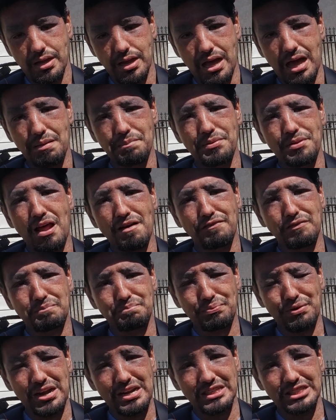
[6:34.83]
I've been off of
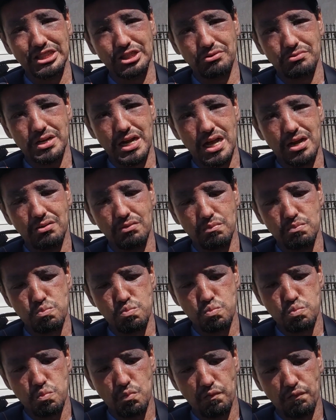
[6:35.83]
prednisone now
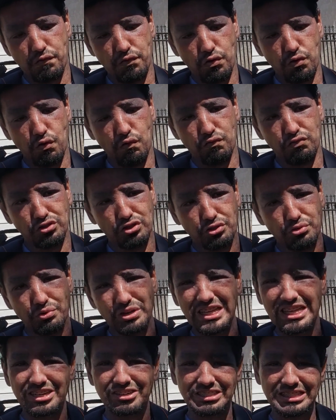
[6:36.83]
for over 3
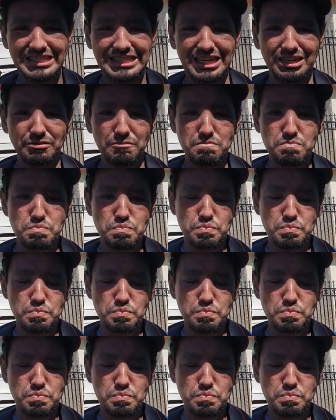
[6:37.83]
years now.